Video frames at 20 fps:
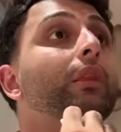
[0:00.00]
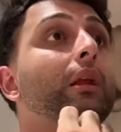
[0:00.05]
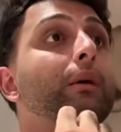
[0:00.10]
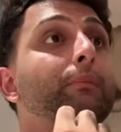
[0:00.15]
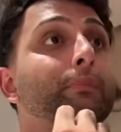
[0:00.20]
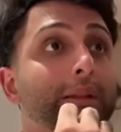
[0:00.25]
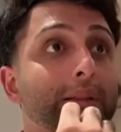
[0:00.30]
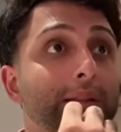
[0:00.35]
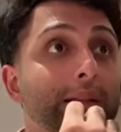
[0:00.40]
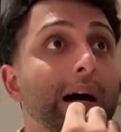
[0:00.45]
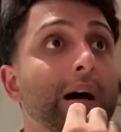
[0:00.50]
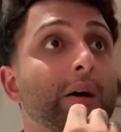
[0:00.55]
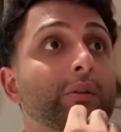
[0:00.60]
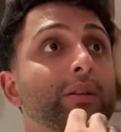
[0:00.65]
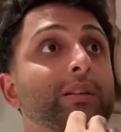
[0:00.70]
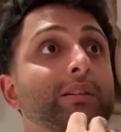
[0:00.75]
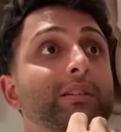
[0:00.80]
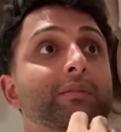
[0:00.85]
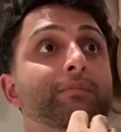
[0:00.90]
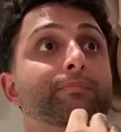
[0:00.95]
But now
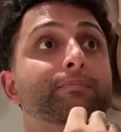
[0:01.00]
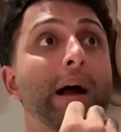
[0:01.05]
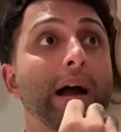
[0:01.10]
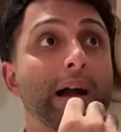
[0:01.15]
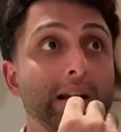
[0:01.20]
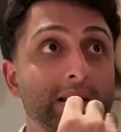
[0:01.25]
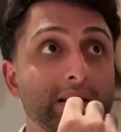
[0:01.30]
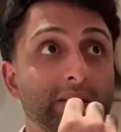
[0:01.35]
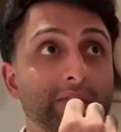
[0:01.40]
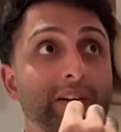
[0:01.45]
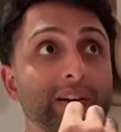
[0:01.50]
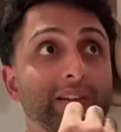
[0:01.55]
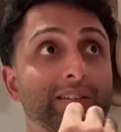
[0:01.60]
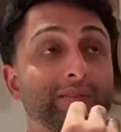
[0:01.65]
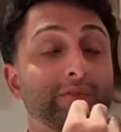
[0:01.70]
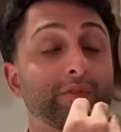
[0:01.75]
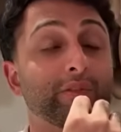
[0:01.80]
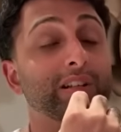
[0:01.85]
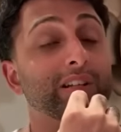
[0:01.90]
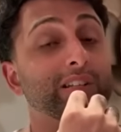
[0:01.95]
that they're back in the Final
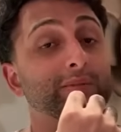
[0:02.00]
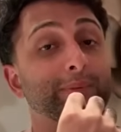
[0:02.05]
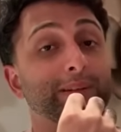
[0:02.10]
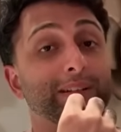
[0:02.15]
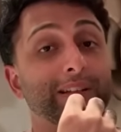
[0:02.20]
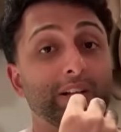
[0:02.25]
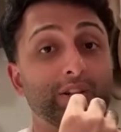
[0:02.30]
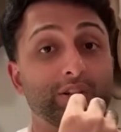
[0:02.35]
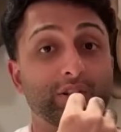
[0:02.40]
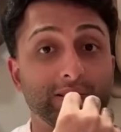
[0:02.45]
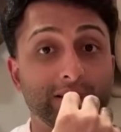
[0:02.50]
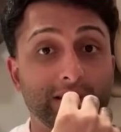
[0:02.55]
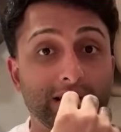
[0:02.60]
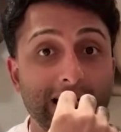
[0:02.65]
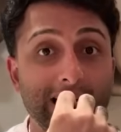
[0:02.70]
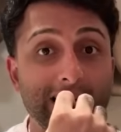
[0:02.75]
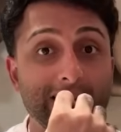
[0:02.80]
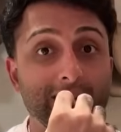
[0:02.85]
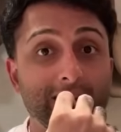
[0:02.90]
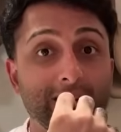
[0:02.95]
Four, the expectations are
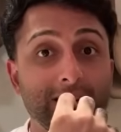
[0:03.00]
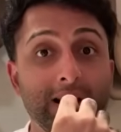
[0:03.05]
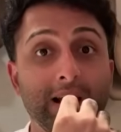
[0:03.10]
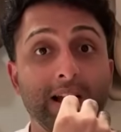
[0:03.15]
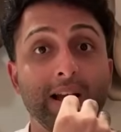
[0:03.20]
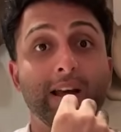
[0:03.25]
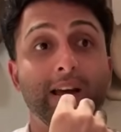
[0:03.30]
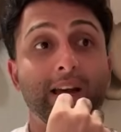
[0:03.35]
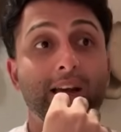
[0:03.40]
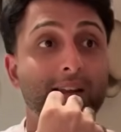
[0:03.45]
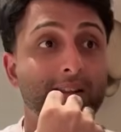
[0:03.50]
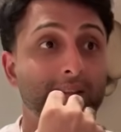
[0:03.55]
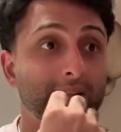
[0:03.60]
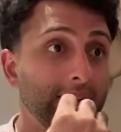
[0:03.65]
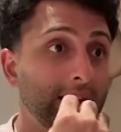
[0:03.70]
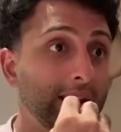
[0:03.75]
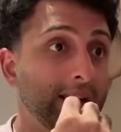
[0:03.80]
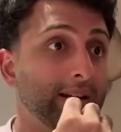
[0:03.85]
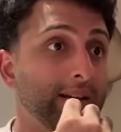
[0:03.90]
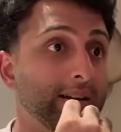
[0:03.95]
higher. And
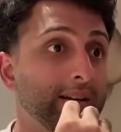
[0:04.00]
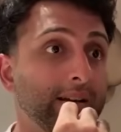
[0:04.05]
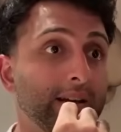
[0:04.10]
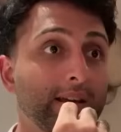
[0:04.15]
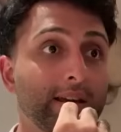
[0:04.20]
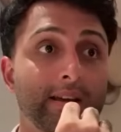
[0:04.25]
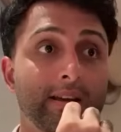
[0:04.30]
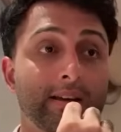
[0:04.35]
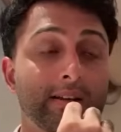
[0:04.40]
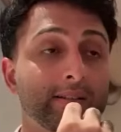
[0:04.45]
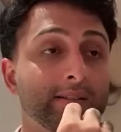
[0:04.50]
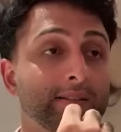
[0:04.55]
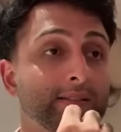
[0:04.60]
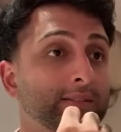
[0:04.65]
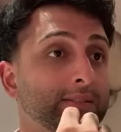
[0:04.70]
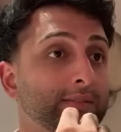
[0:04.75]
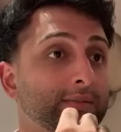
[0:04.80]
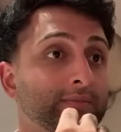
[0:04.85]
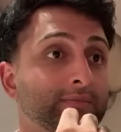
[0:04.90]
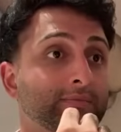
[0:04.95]
Nick
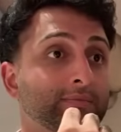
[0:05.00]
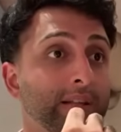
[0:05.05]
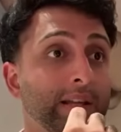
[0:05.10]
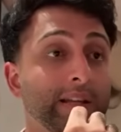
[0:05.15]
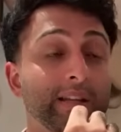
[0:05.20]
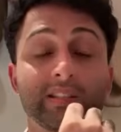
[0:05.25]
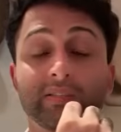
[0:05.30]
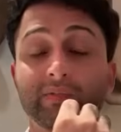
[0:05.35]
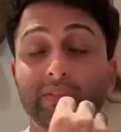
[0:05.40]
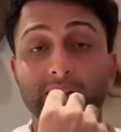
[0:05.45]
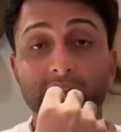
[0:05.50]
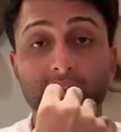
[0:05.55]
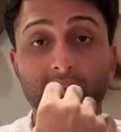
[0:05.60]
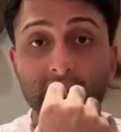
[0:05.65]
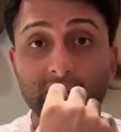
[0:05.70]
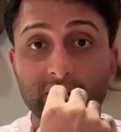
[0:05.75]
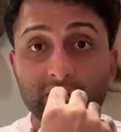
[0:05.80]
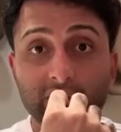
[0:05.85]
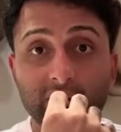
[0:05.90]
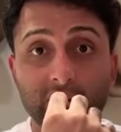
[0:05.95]
is playing his final
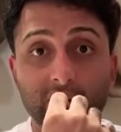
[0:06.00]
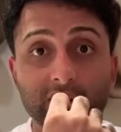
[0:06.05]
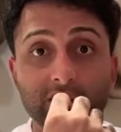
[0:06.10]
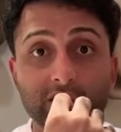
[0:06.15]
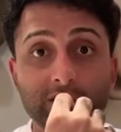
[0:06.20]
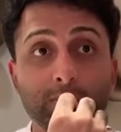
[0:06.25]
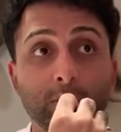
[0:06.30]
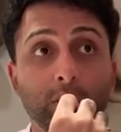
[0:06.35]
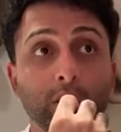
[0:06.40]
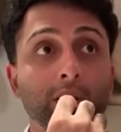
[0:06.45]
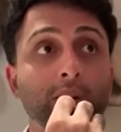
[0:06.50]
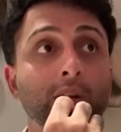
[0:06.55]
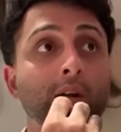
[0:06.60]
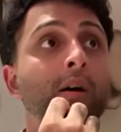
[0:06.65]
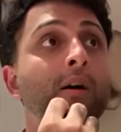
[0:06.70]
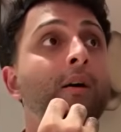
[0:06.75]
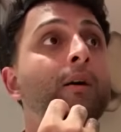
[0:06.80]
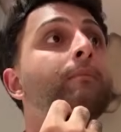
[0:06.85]
year of college ball.